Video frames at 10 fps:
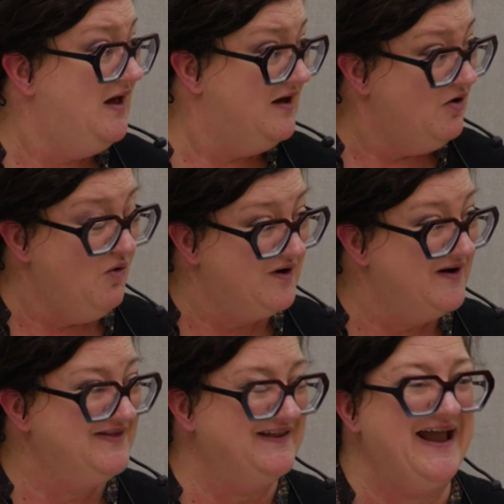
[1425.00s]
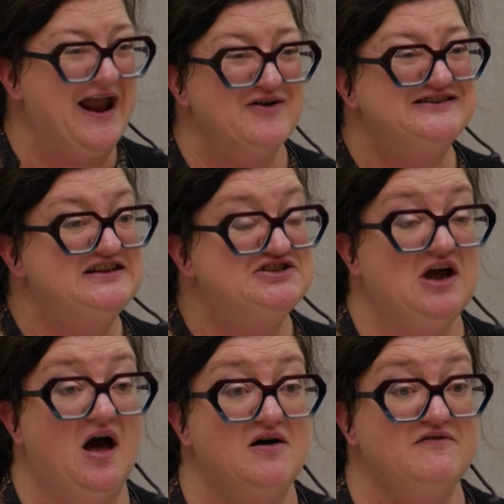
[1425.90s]
or the heritage
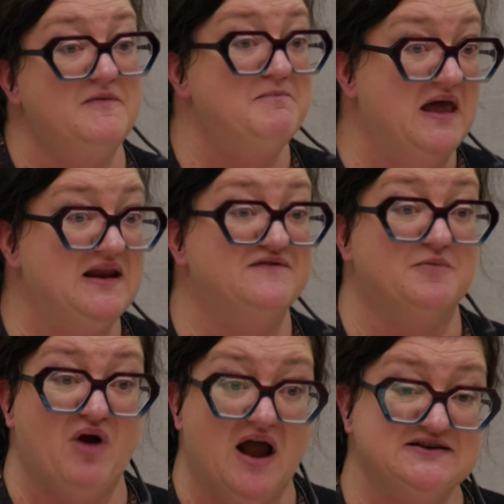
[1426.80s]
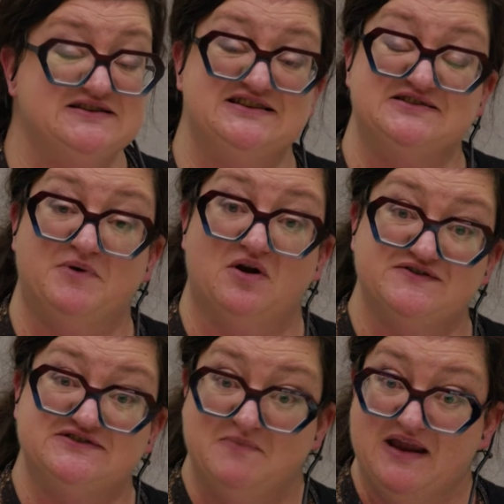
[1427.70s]
of many of the practices, but
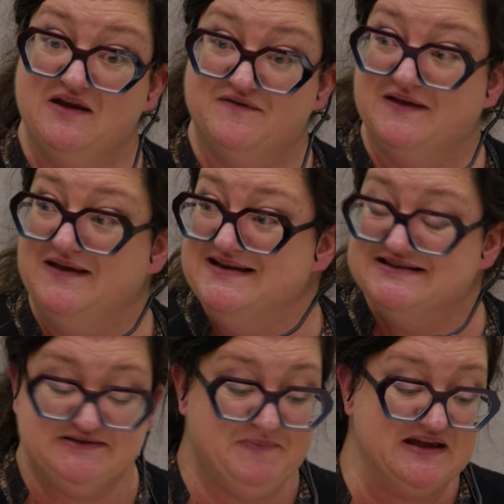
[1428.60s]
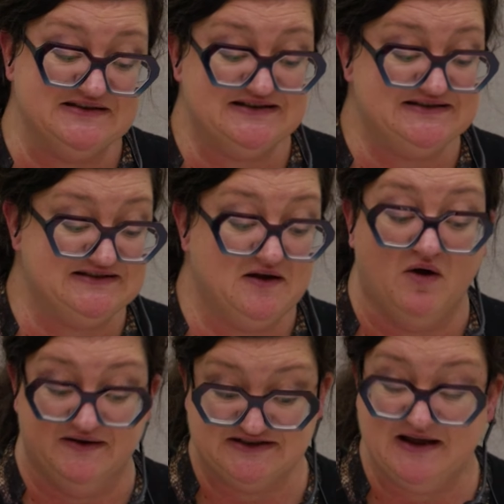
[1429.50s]
also many of the spaces
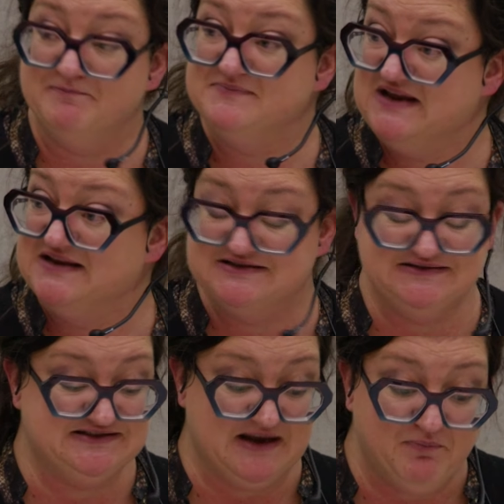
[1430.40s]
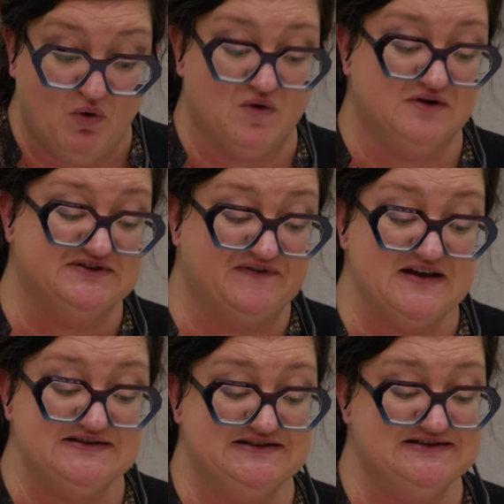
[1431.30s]
and temporal
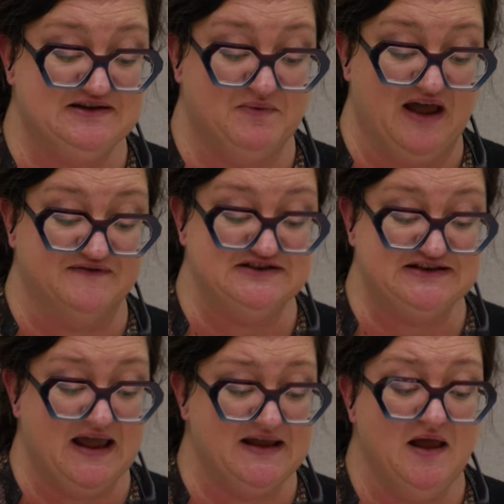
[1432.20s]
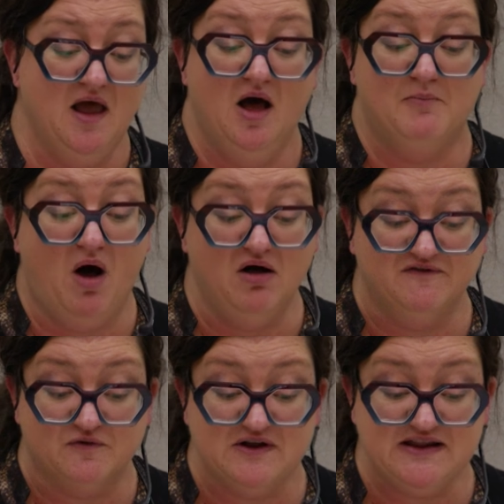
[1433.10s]
devices that we have today. Paul
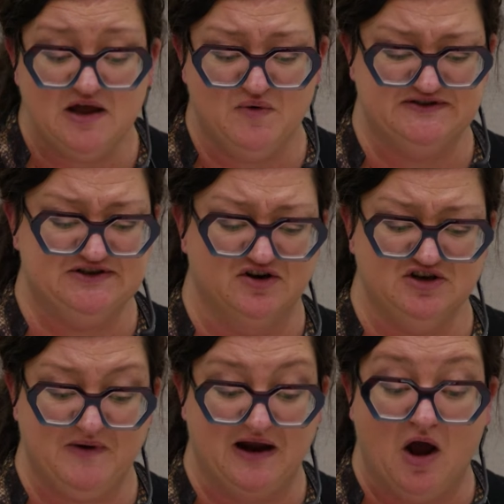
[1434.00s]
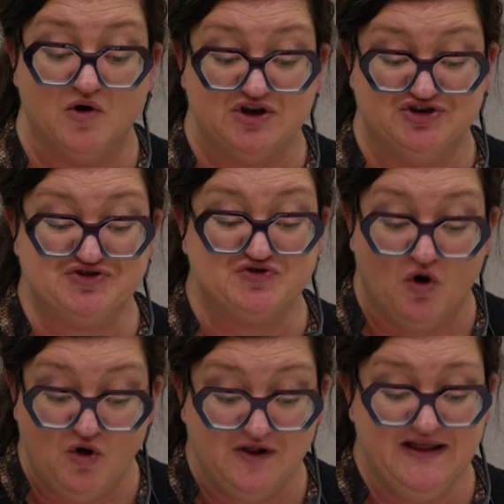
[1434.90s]
Virilio has talked about how
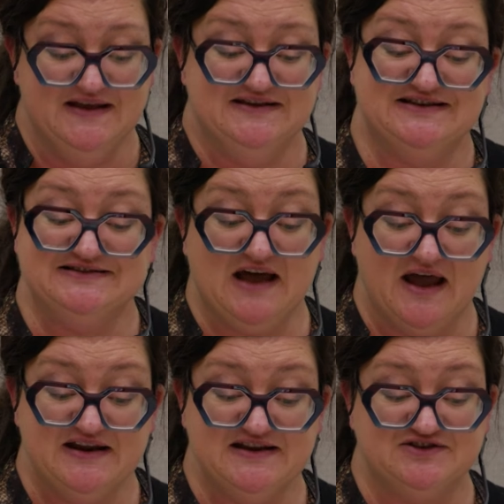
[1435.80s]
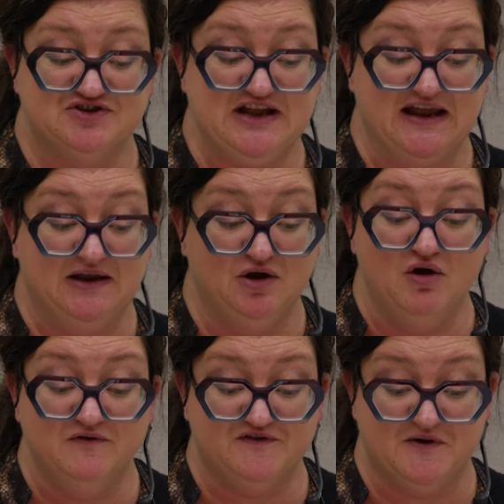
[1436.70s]
control societies are taking
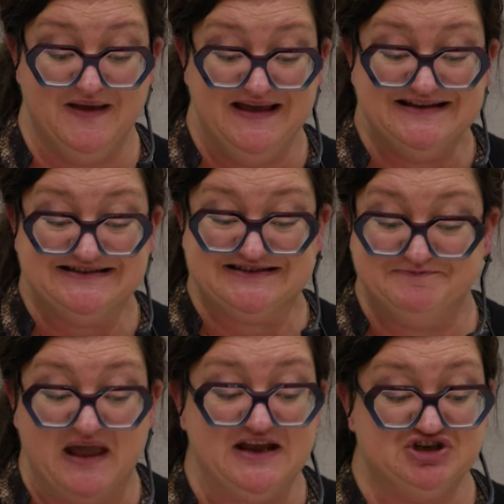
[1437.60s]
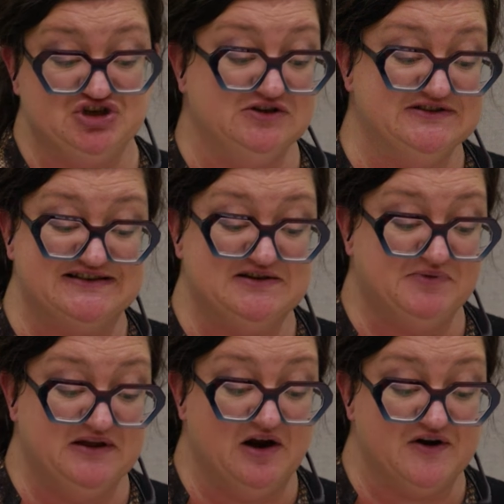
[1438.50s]
over from spatial
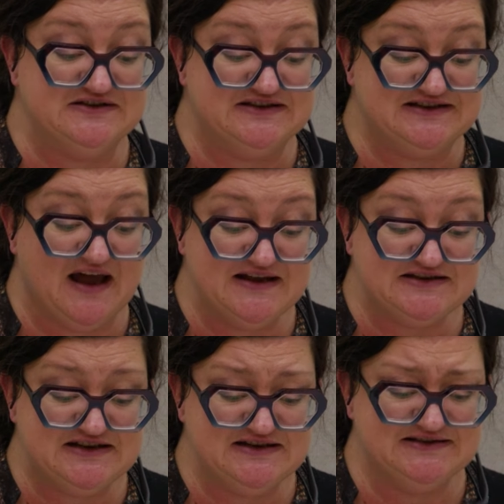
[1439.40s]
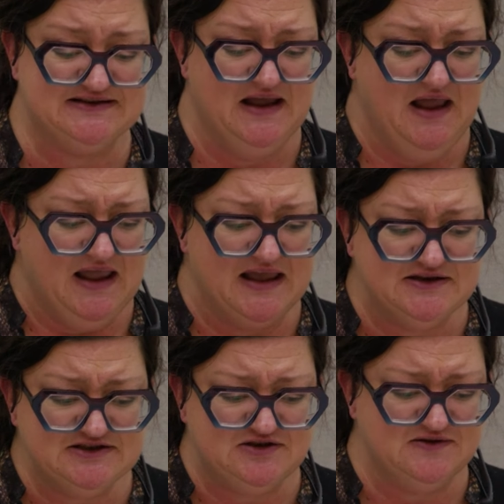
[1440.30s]
disciplinary societies
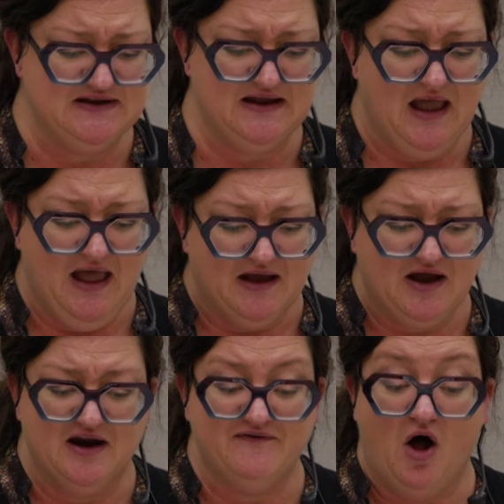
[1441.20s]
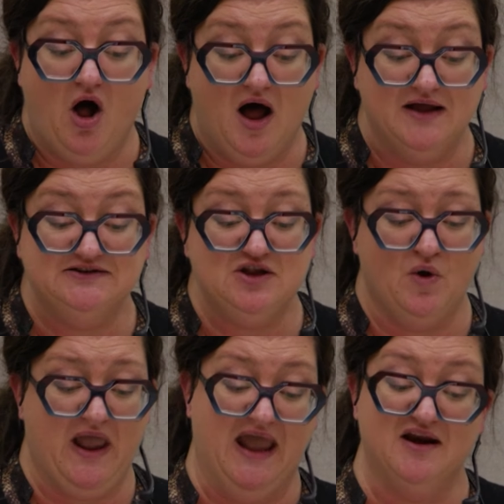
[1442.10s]
into the kind of
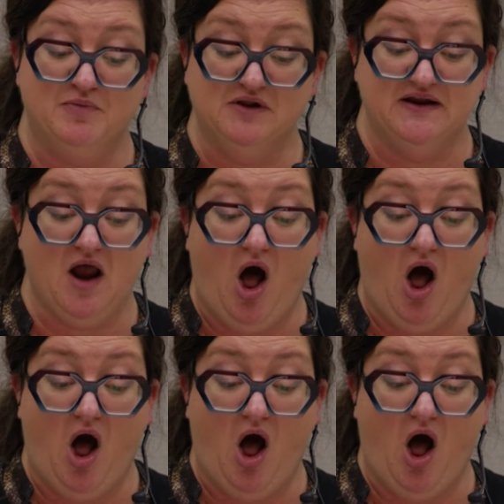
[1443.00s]
unlocatable and